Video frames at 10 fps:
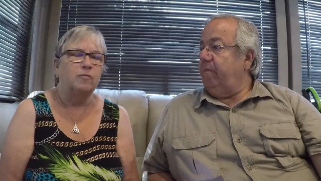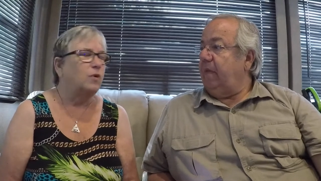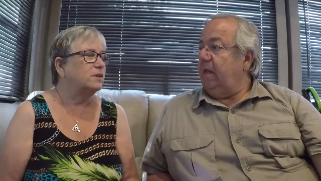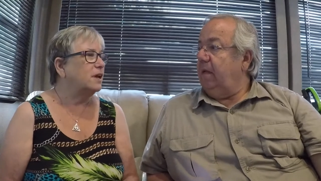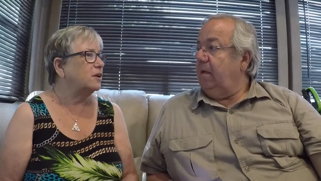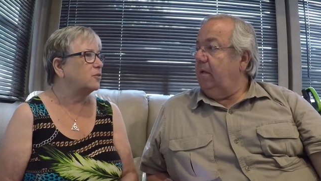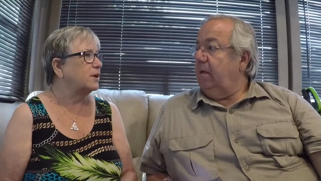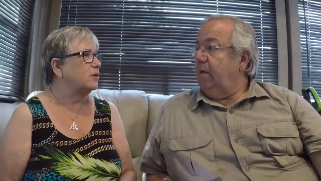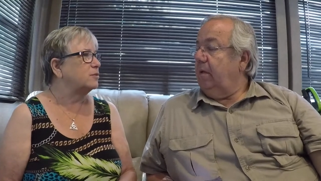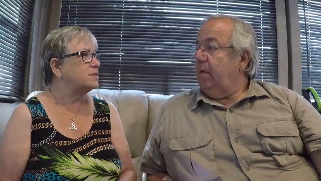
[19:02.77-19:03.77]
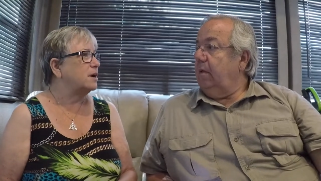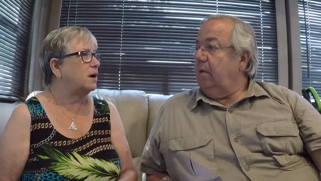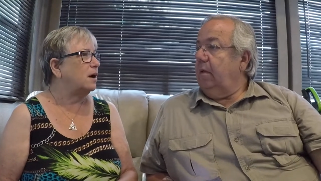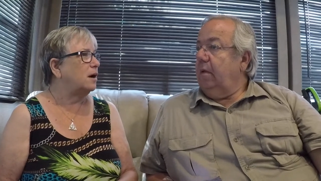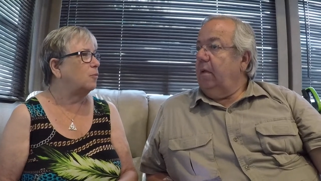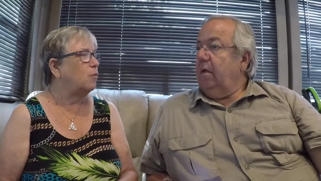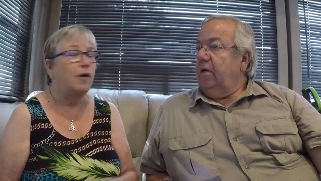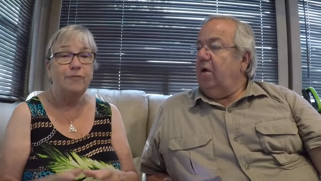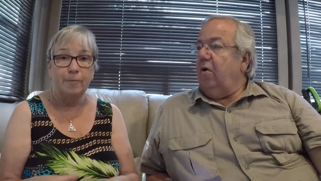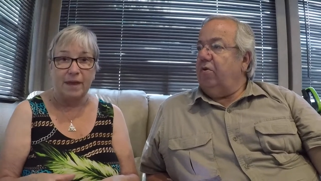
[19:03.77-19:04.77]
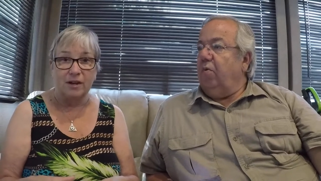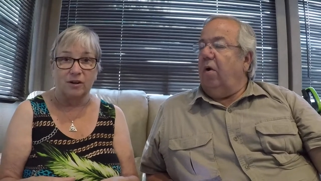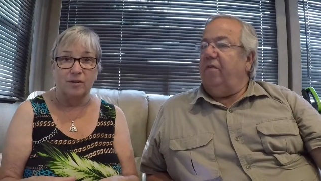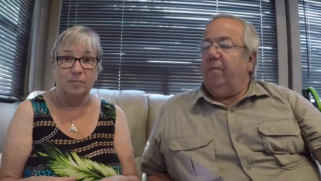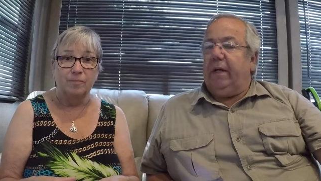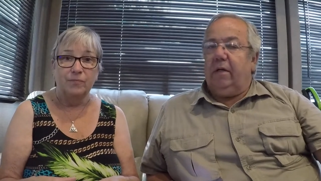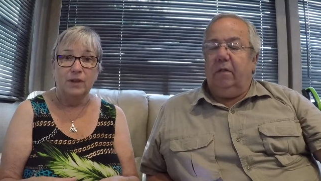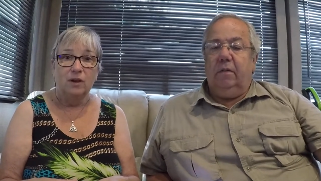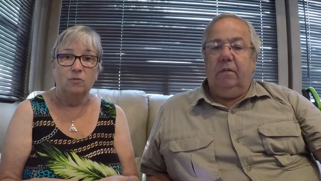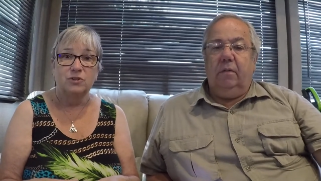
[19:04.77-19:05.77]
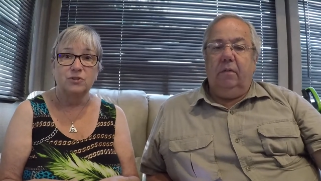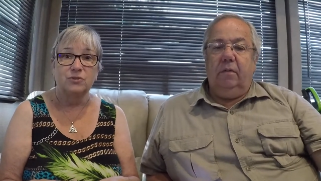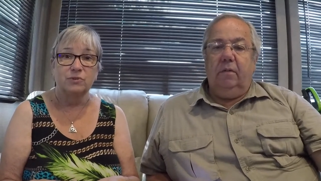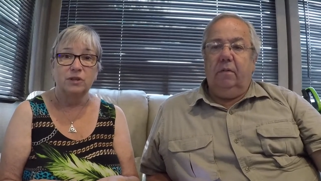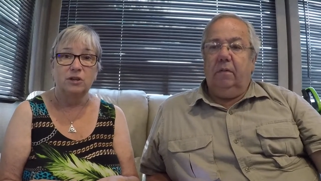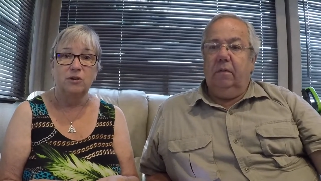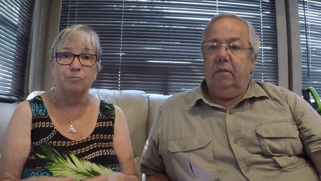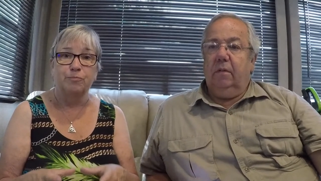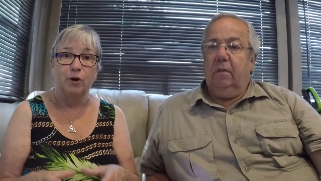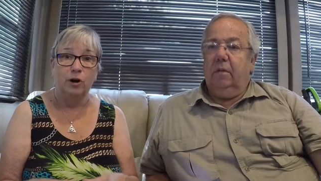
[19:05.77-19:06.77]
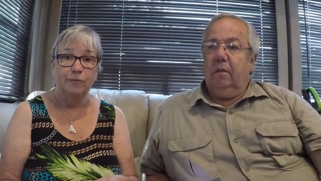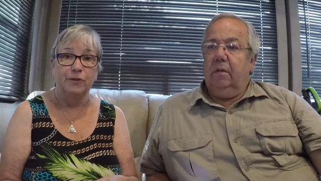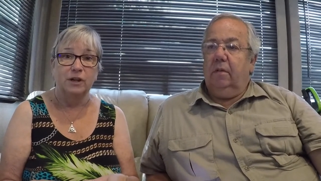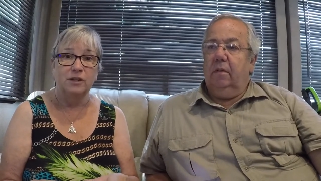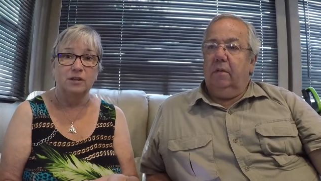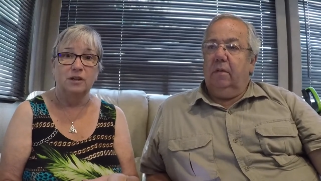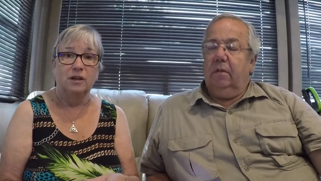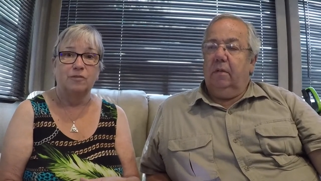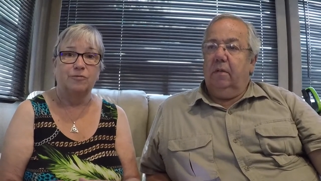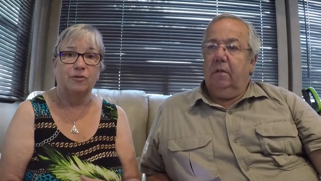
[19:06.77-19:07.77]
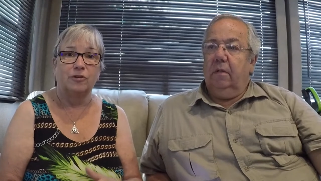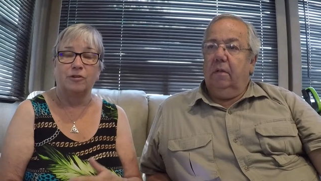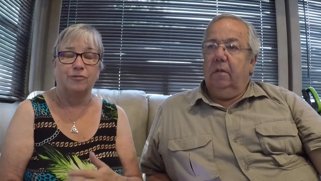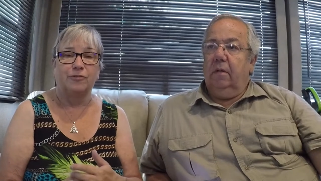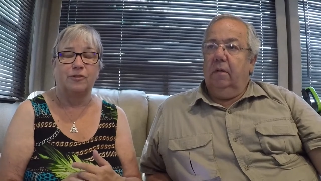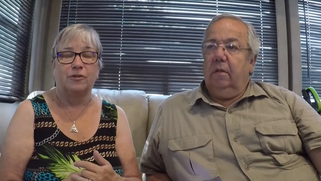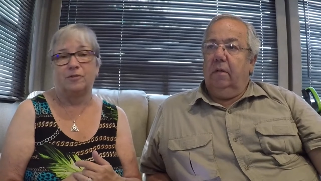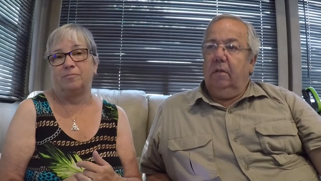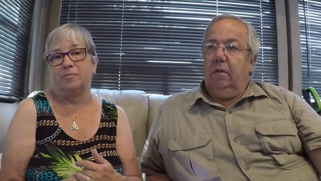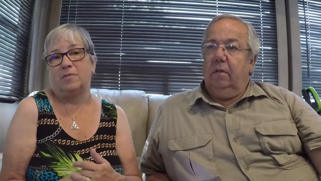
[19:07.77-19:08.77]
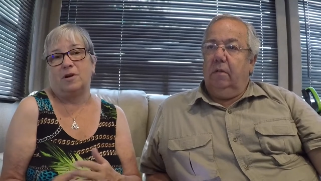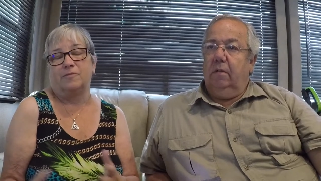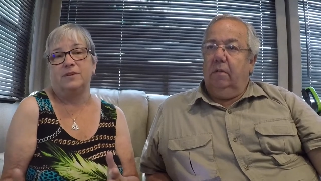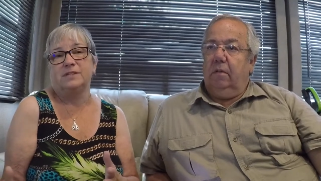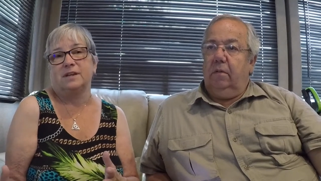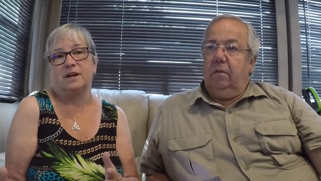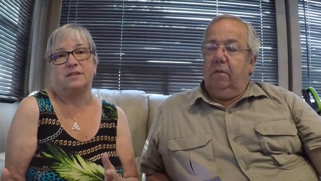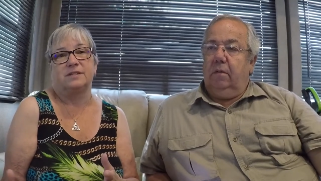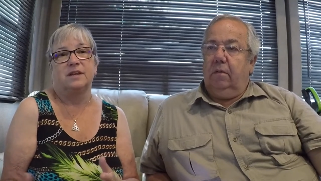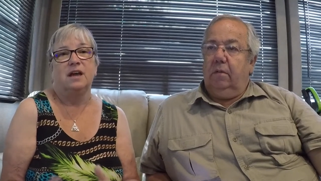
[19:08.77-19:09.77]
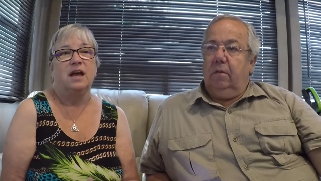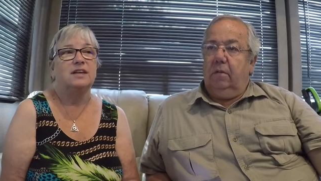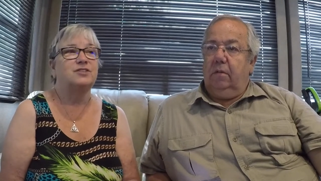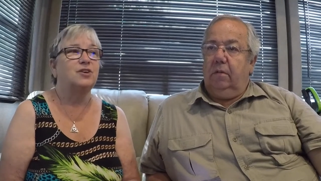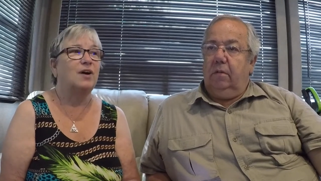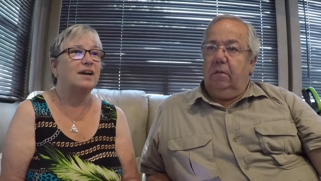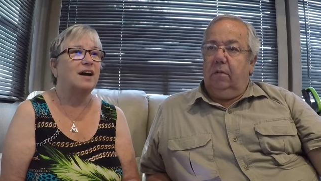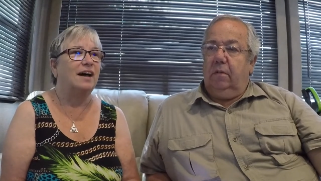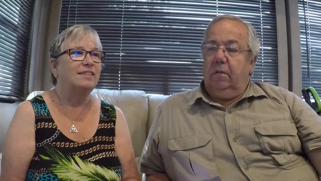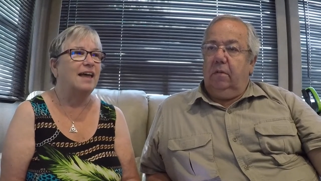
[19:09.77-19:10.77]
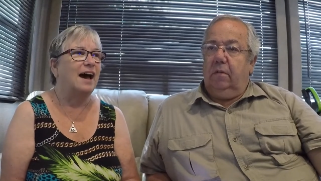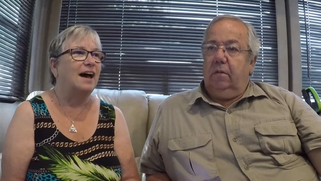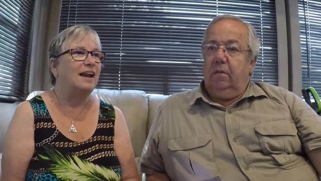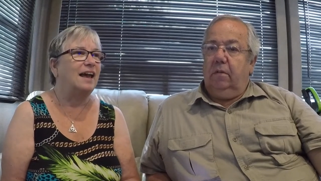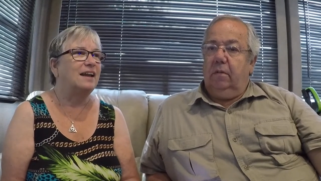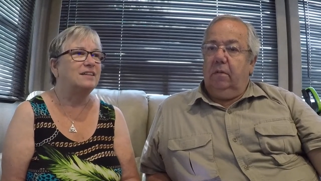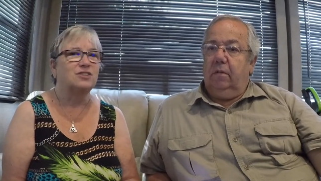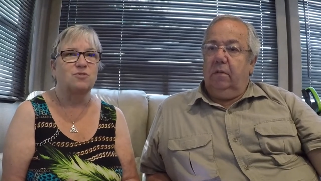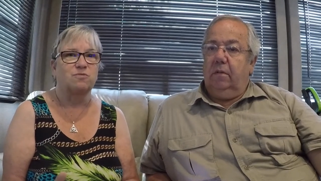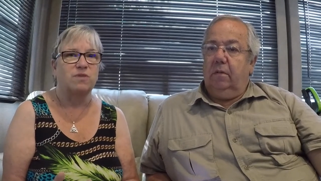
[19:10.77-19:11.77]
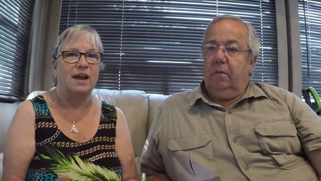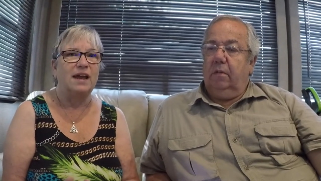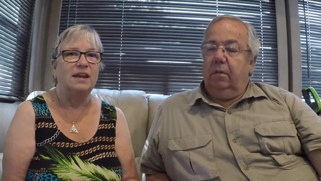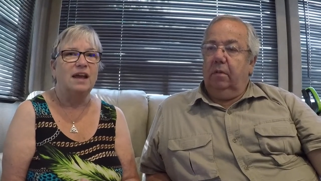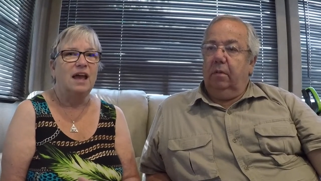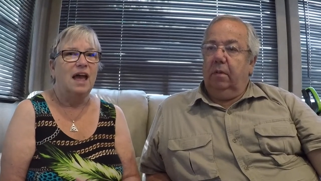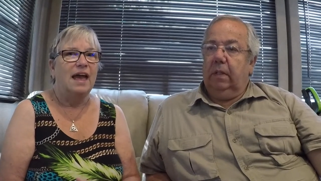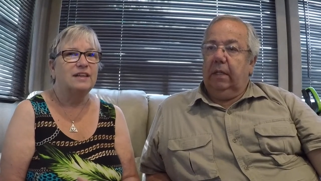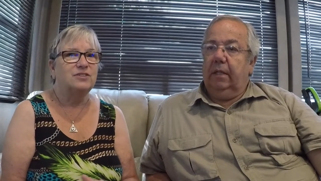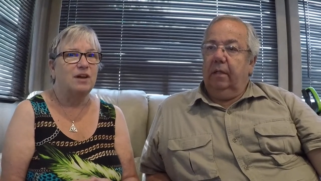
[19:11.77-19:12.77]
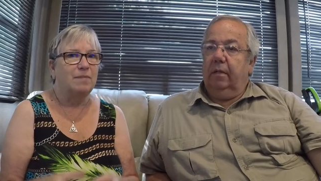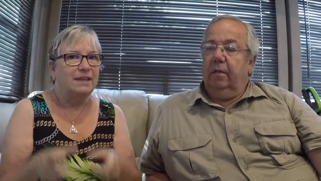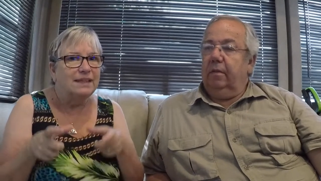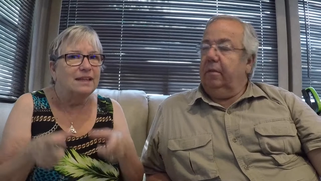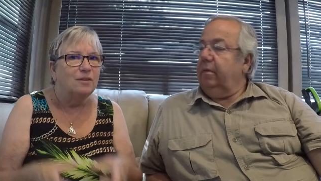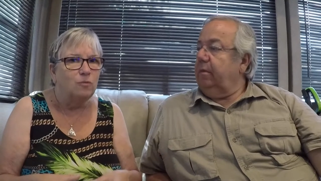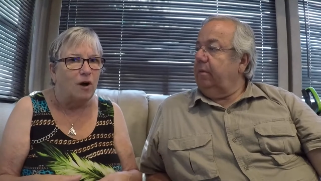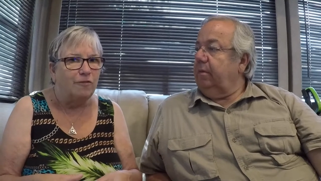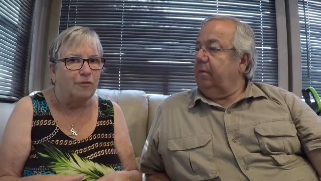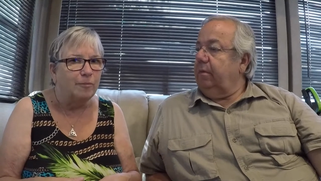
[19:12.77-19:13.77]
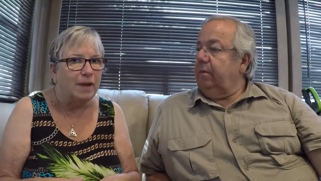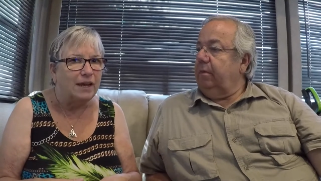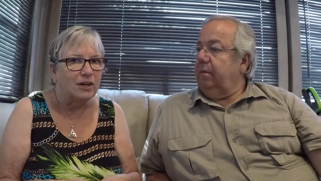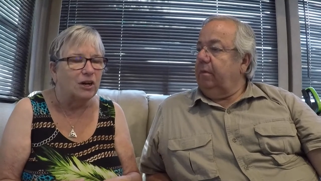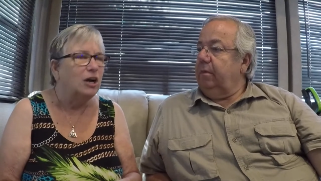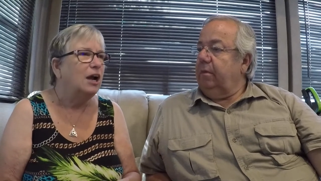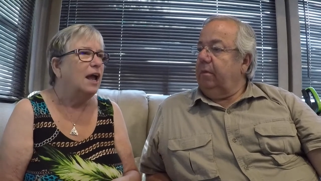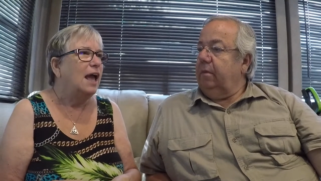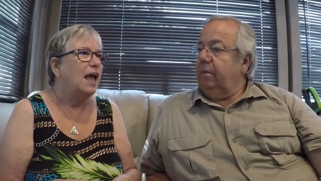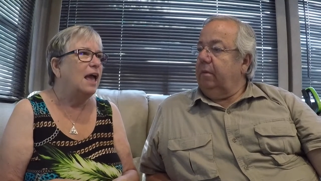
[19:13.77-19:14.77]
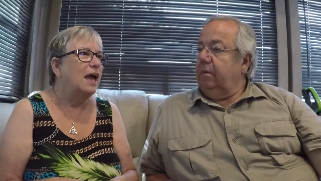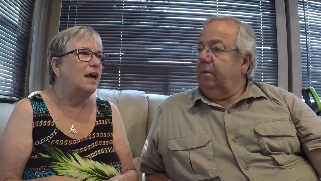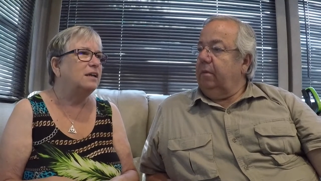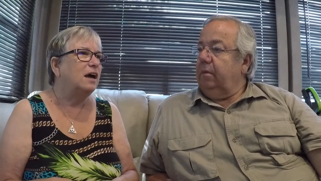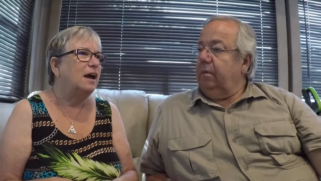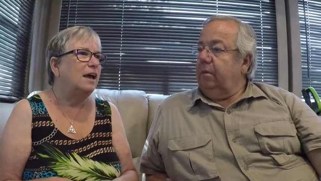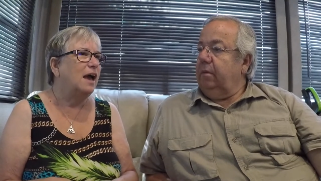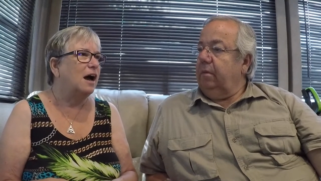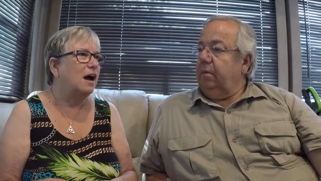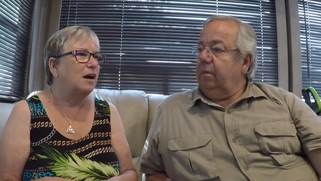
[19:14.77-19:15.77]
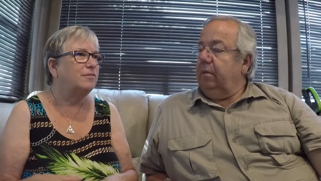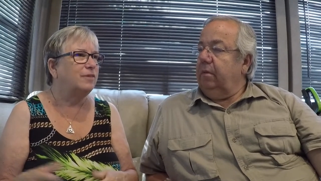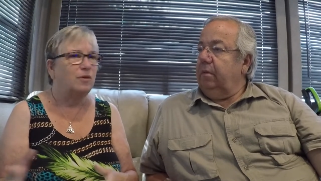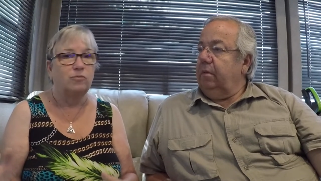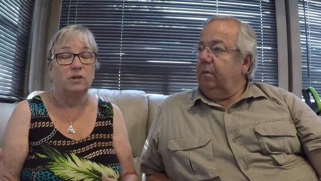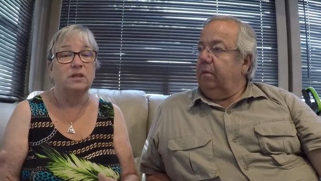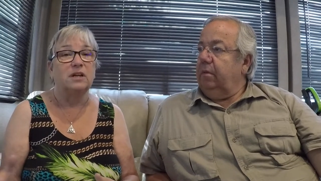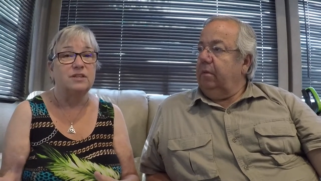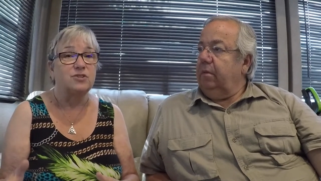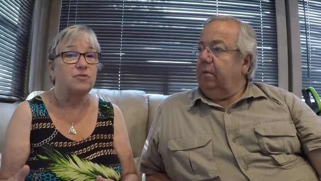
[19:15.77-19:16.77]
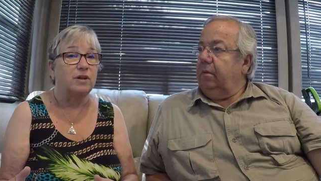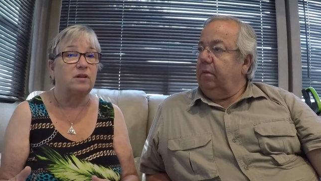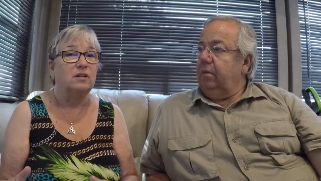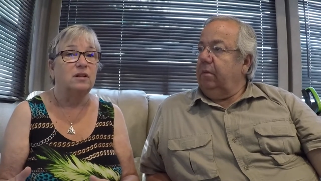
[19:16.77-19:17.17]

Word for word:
Speaker 1: well, not a griddle. It was a, a waffle no, maker. A waffle maker. Which is really cute. Perfect for for RV size. So I got that, and it's great. And so I have my little waffle maker, and I have a really nice griddle,